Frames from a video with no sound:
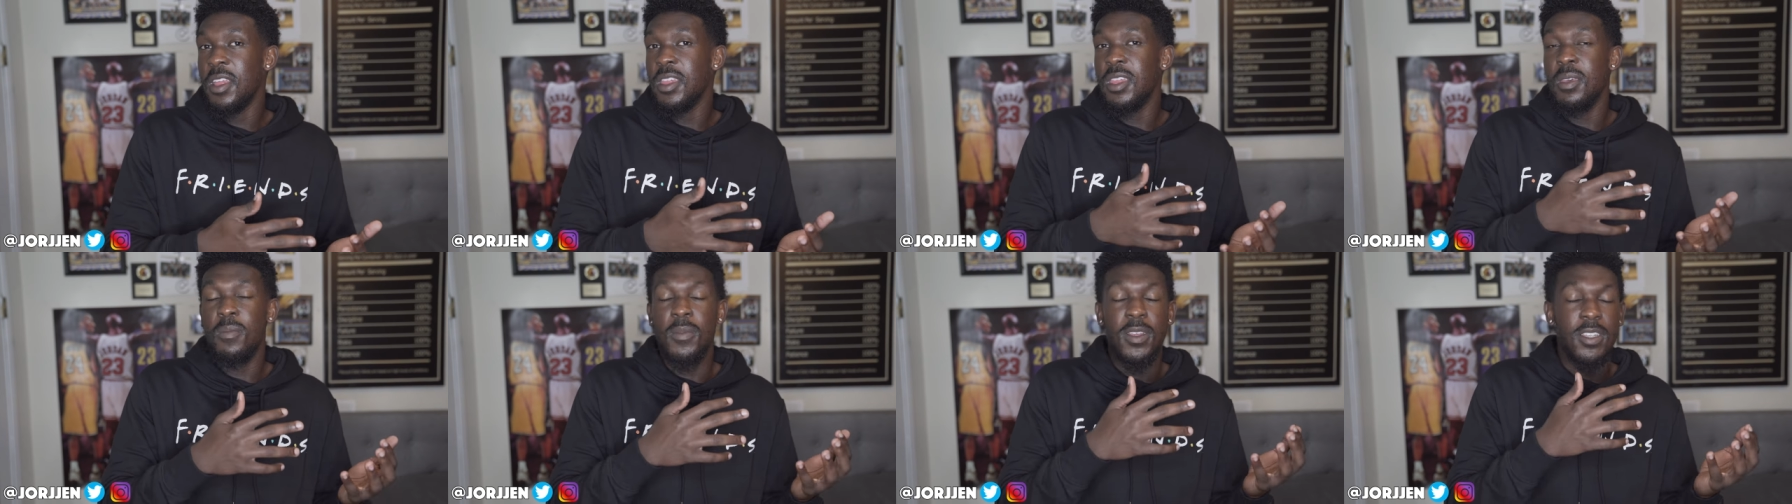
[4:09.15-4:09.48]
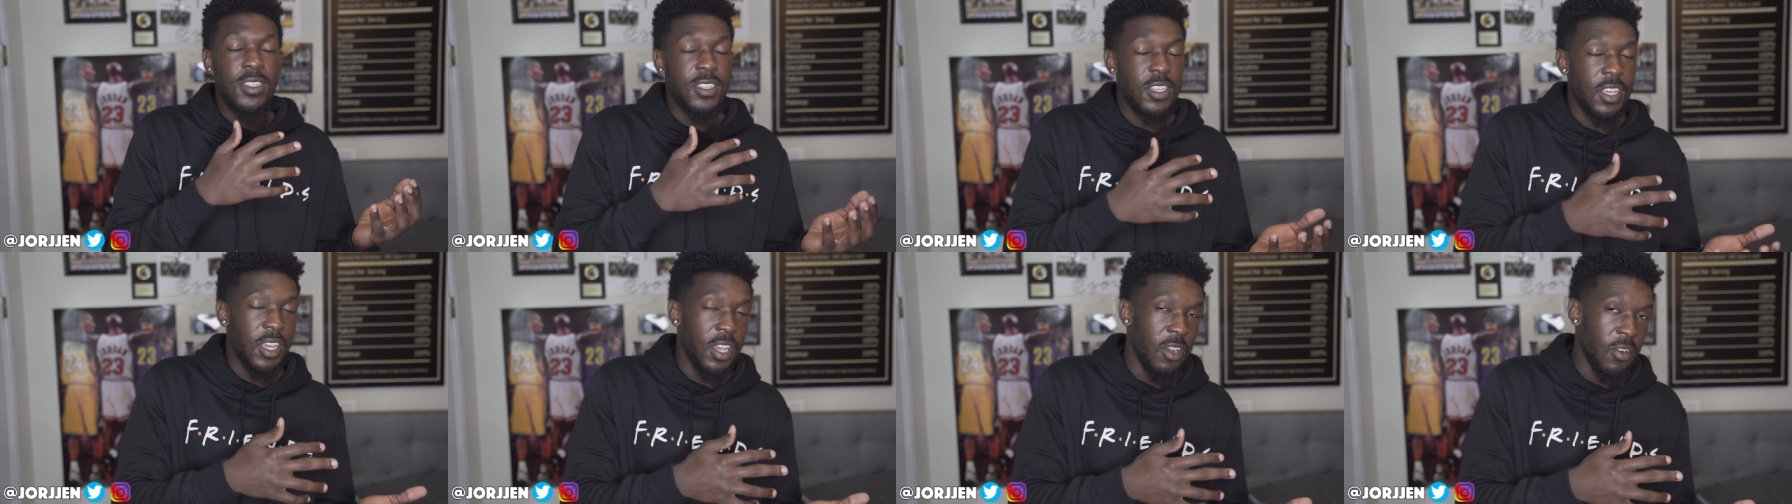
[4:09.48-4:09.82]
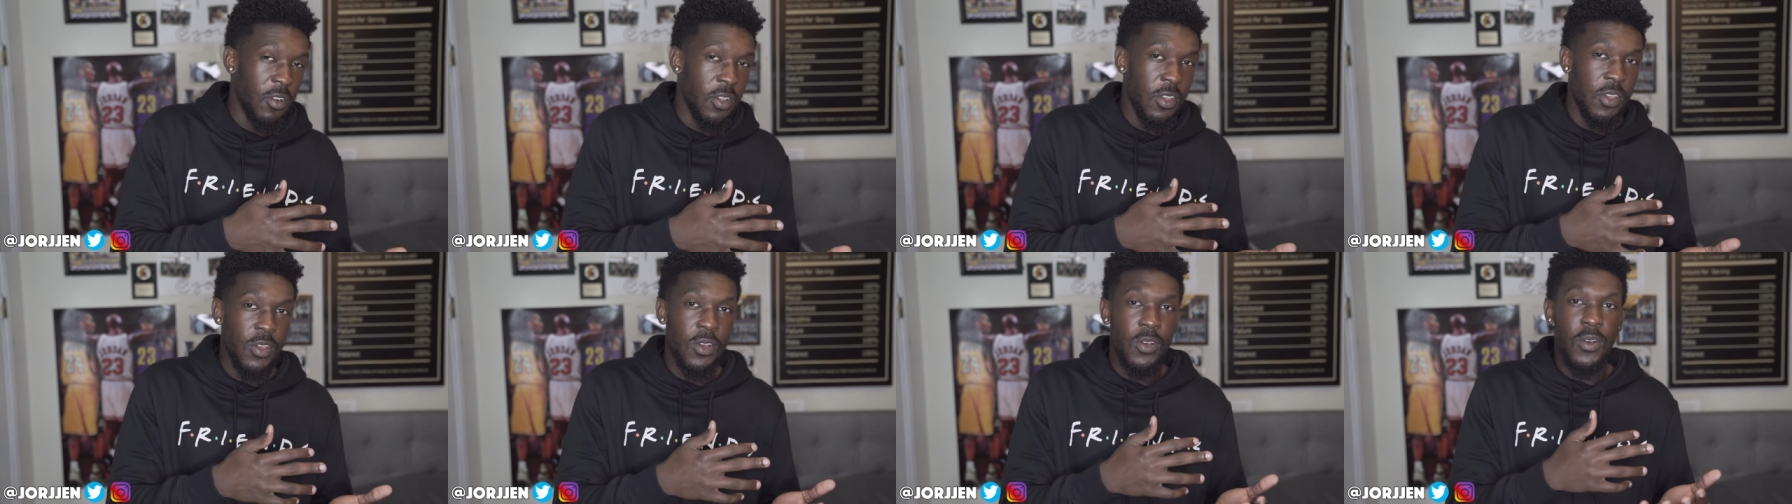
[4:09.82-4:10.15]
the
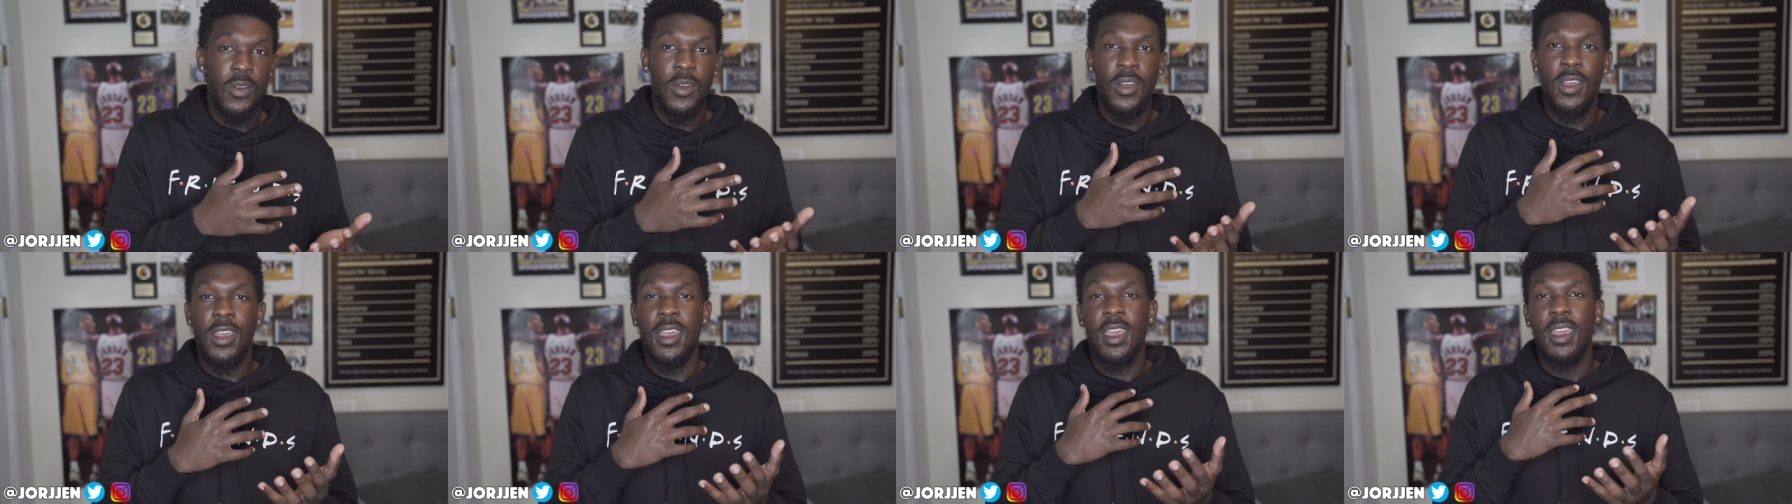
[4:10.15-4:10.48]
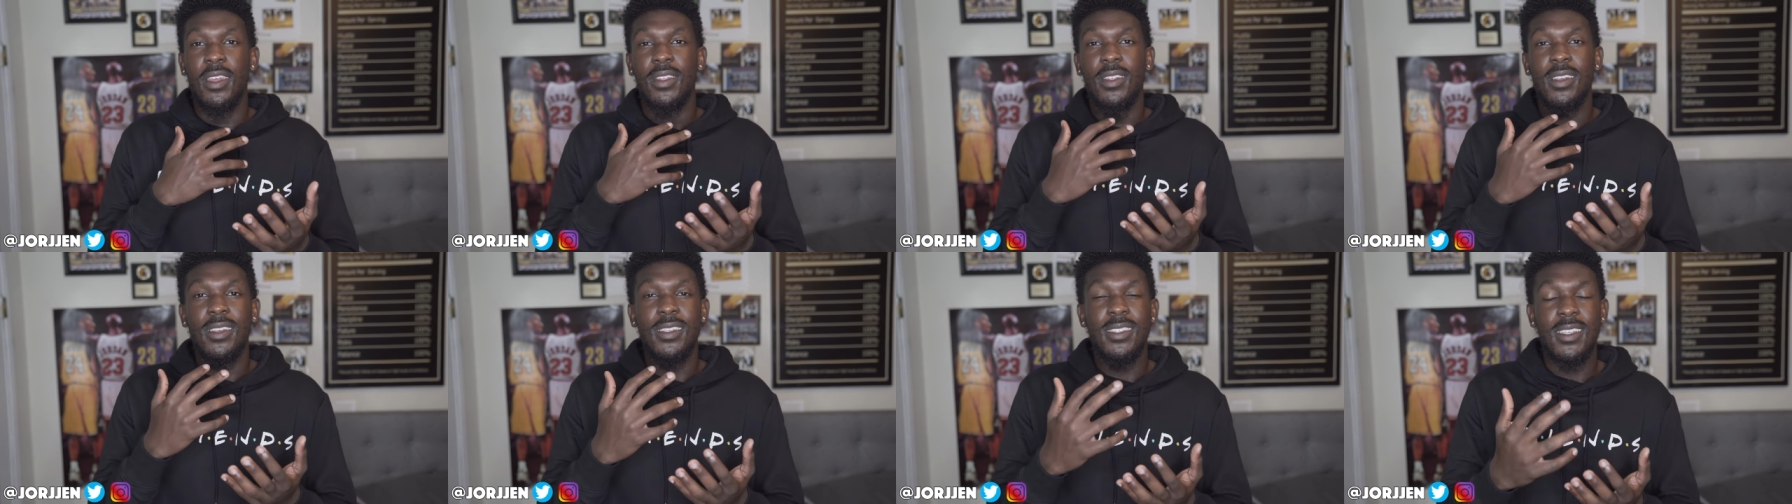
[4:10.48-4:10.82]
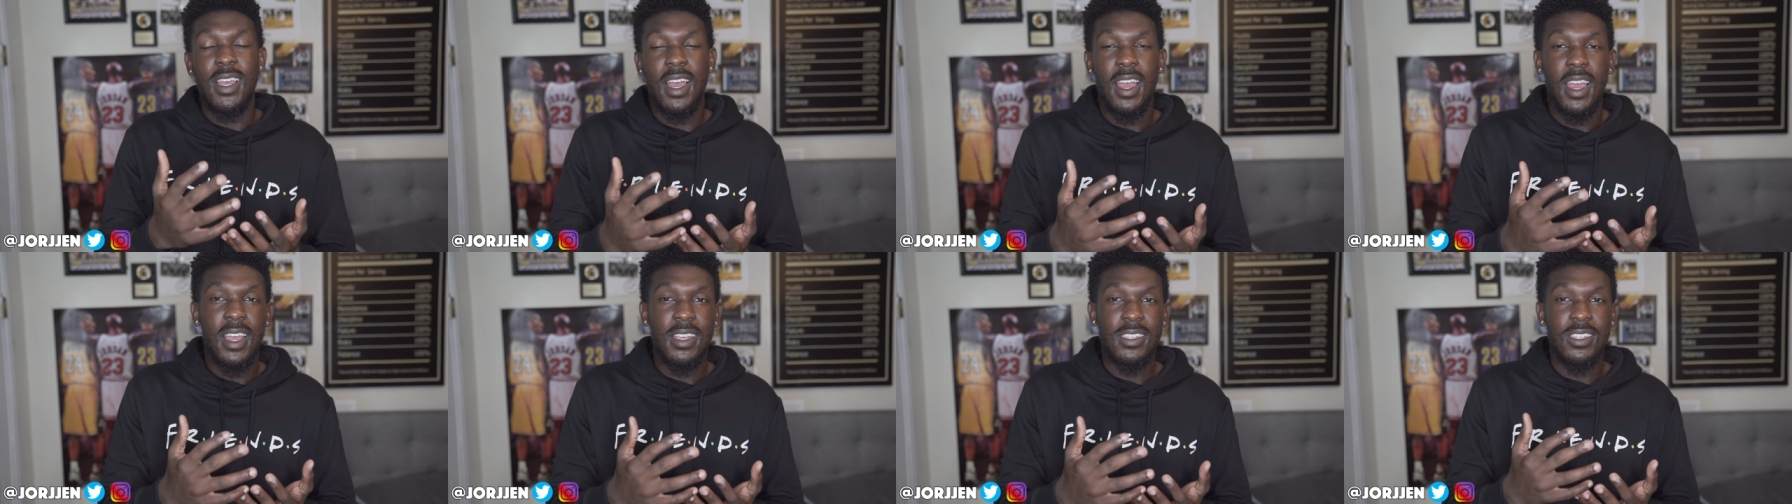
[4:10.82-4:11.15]
material and the
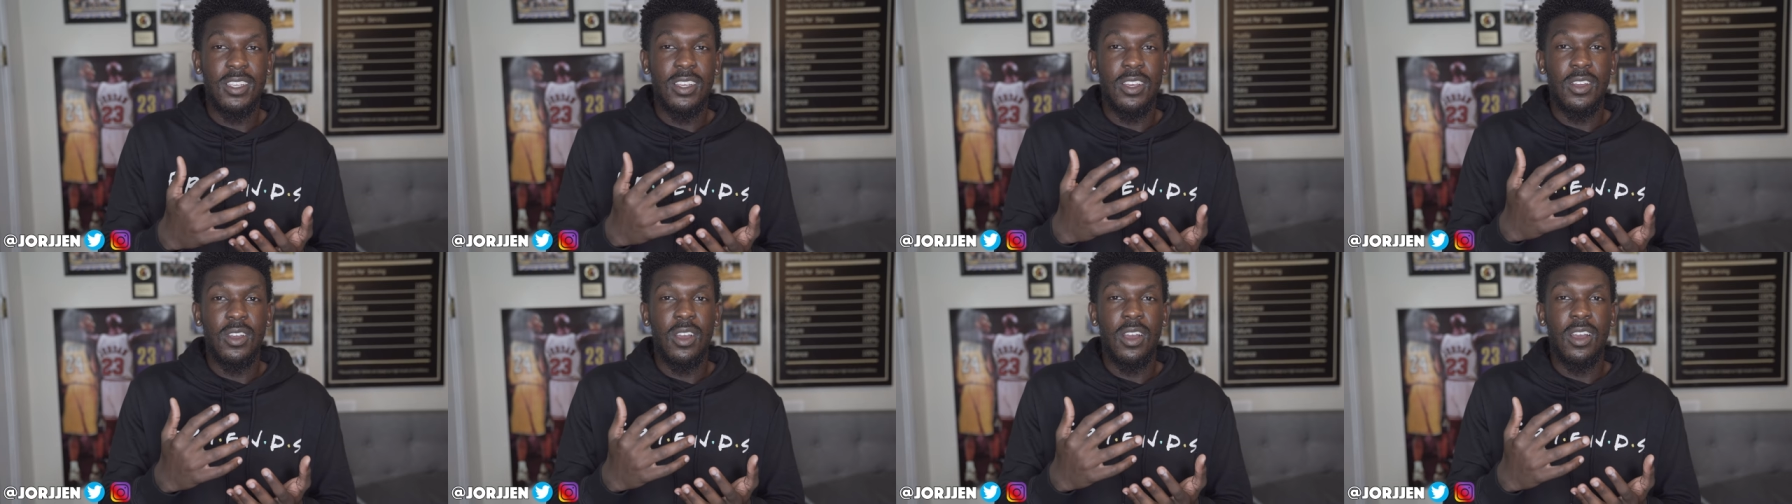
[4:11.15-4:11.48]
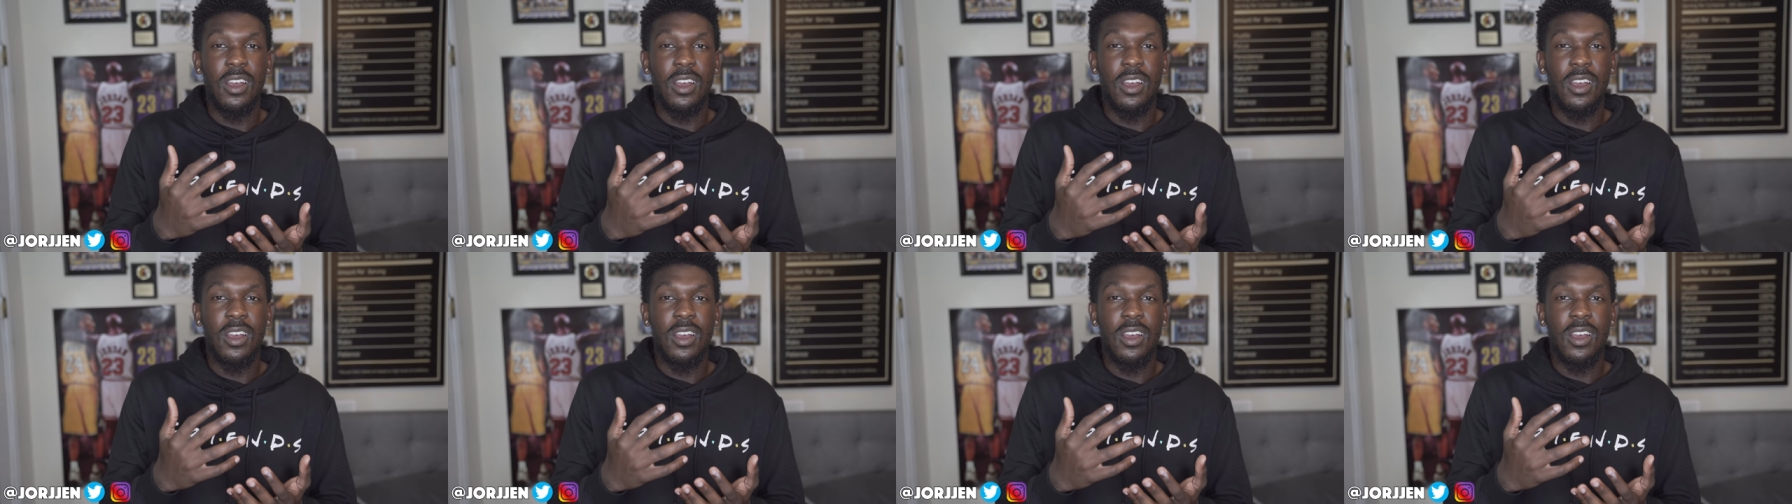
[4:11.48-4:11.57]
sizing